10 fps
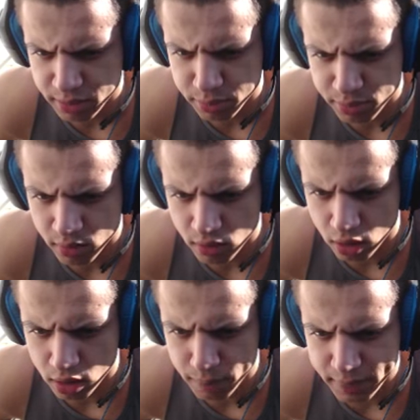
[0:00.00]

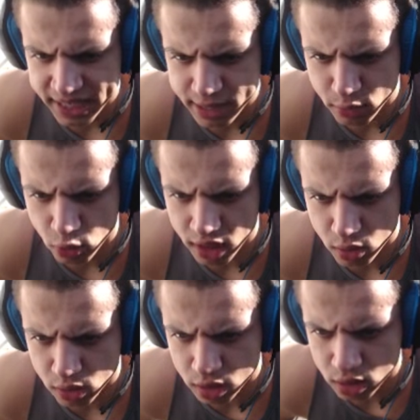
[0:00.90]
Uh, medium credit.
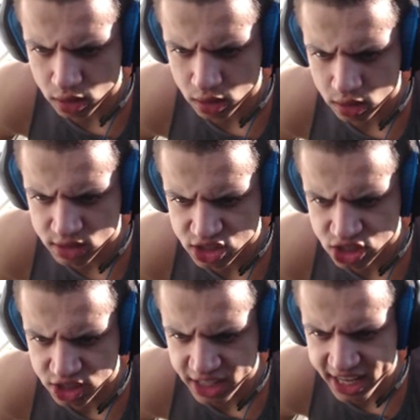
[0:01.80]

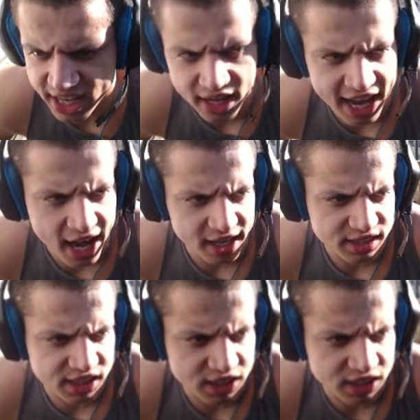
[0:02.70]
Stan nag sixty.